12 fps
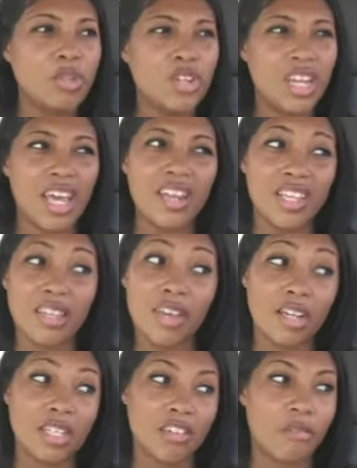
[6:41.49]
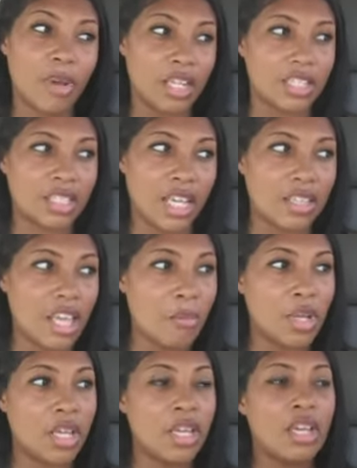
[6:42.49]
You know, not give out to everybody just like that,
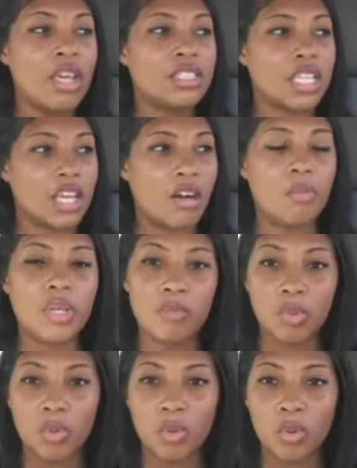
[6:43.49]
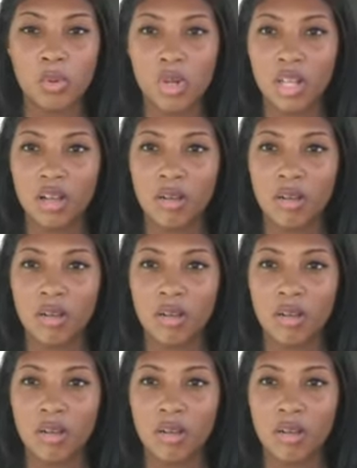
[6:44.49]
but to help people.